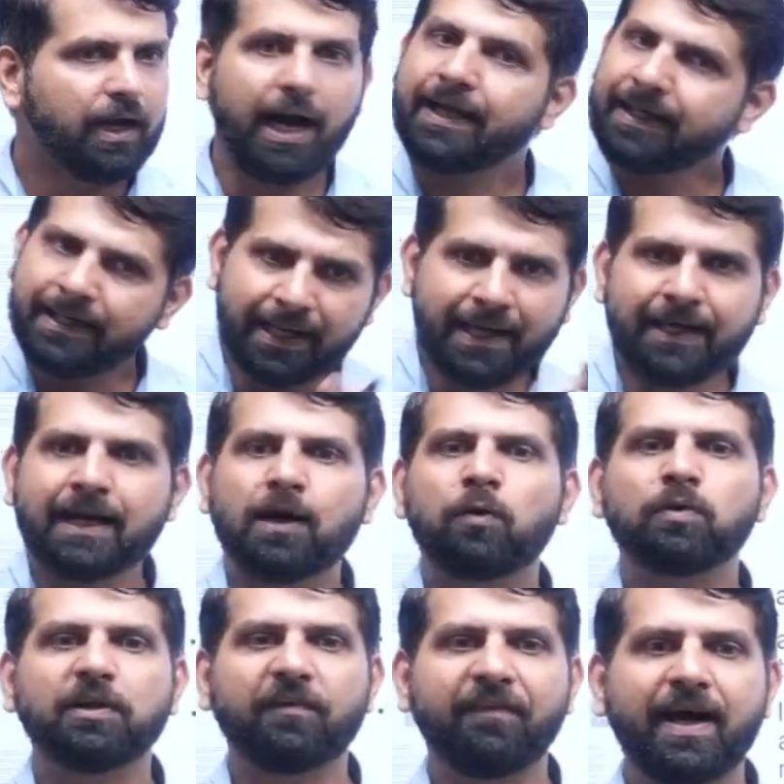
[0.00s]
I can get around
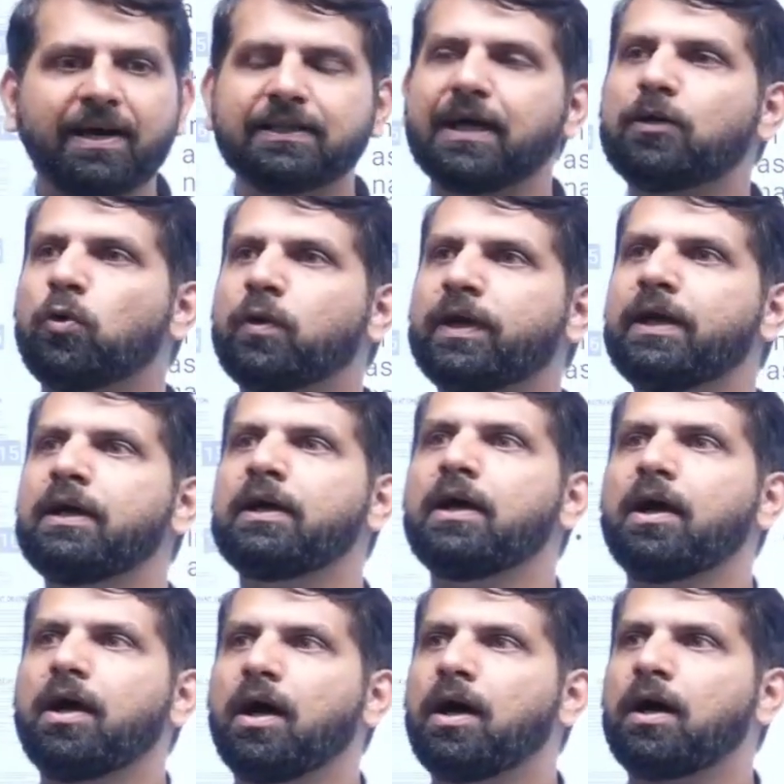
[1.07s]
the fact that okay,
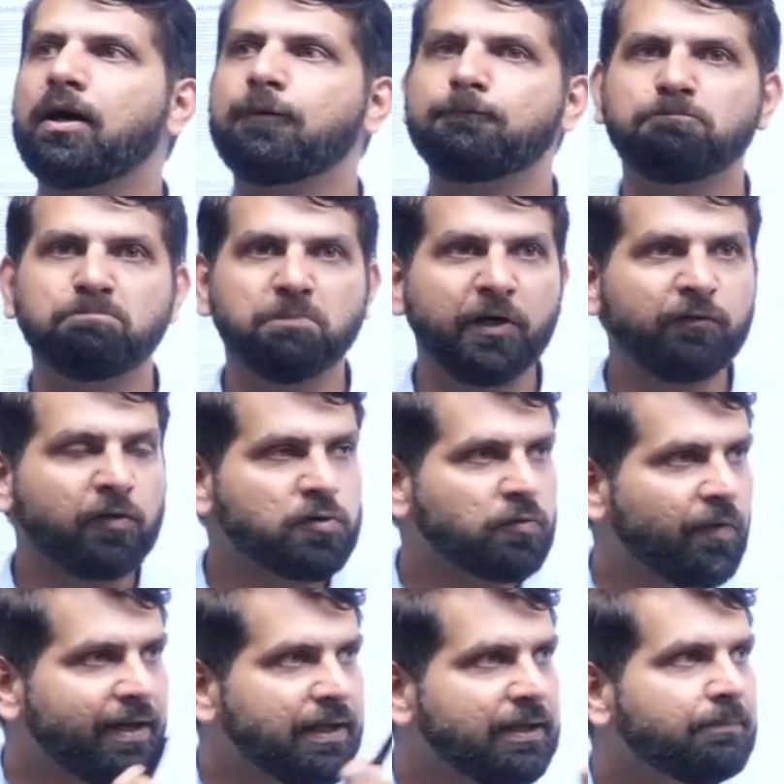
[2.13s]
it was
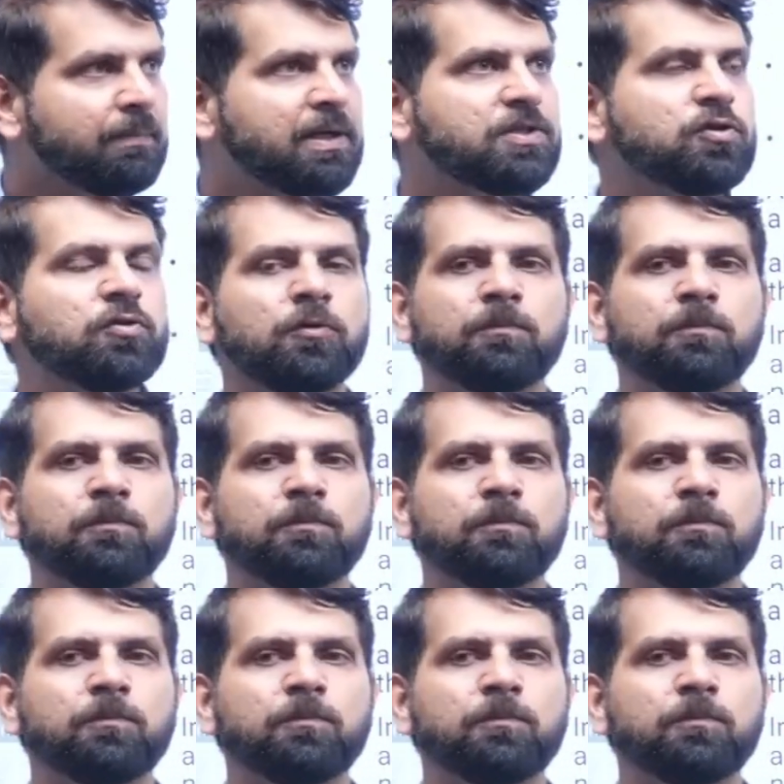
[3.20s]
very much,